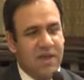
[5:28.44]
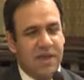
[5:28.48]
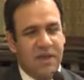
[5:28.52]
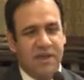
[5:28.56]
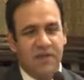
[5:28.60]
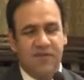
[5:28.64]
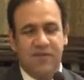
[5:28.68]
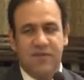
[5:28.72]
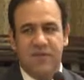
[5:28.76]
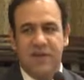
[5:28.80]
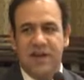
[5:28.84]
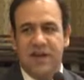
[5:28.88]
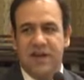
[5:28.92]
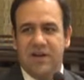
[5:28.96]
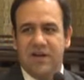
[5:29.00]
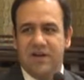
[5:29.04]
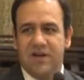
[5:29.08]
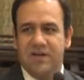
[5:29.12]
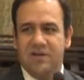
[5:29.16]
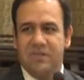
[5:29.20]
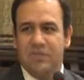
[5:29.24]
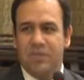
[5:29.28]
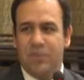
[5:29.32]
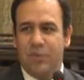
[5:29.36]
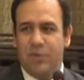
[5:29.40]
In fact,
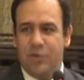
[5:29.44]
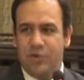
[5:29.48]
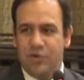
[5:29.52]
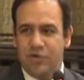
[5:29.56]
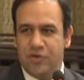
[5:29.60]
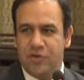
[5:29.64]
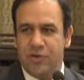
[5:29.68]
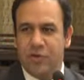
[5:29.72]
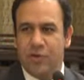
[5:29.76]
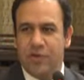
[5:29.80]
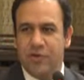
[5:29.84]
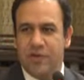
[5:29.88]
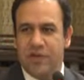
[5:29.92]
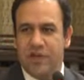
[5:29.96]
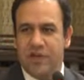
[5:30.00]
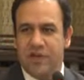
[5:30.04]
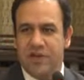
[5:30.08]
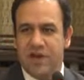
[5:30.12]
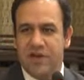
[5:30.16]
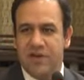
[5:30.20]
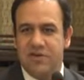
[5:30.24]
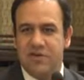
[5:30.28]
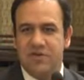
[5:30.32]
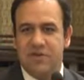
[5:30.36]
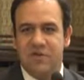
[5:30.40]
in post-colonial
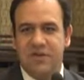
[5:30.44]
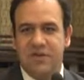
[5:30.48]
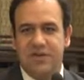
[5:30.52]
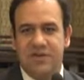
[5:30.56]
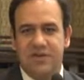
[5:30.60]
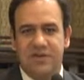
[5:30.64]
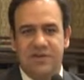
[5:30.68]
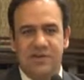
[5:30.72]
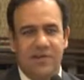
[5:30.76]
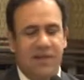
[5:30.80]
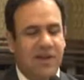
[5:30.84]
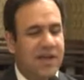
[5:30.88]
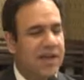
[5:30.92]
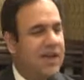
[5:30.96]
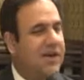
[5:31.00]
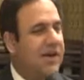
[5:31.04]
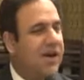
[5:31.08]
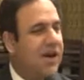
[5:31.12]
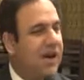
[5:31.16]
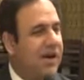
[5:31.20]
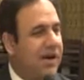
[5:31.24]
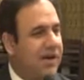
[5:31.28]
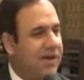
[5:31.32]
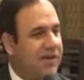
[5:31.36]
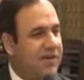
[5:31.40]
countries like
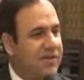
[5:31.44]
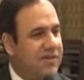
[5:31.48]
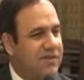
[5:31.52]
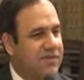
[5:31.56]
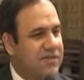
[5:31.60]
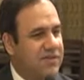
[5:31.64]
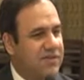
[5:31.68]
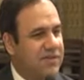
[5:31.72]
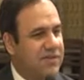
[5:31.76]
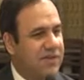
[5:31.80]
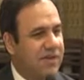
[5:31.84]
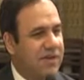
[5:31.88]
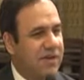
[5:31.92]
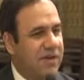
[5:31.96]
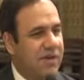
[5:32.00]
ours,